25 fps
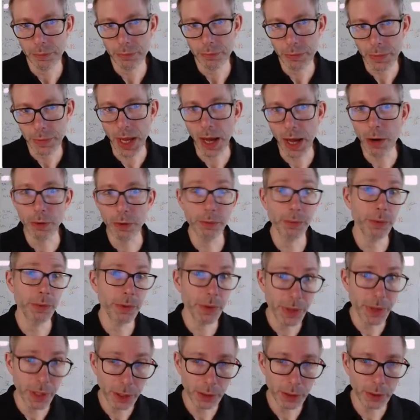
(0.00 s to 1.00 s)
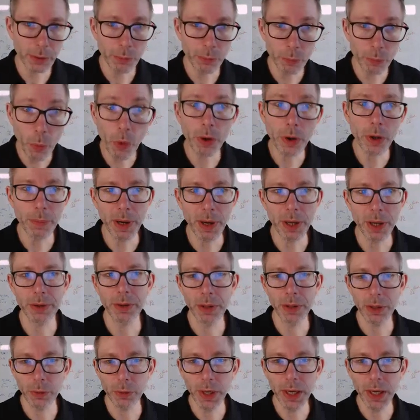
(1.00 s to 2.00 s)
Now, thinking more about
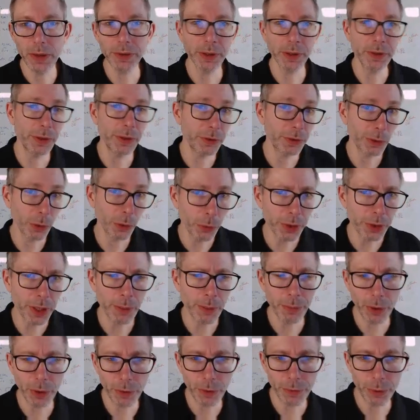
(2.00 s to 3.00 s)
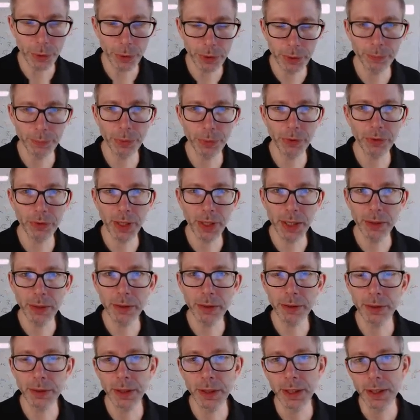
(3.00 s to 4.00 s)
the US and this low number of
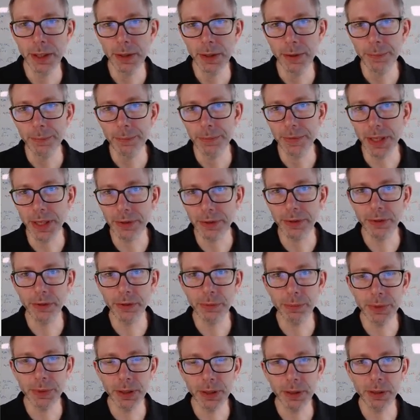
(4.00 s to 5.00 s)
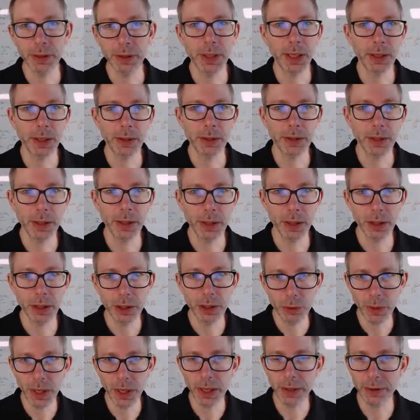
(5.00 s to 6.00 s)
13%, does this mean that the
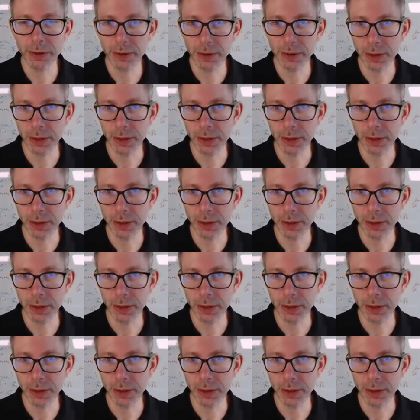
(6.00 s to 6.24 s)
US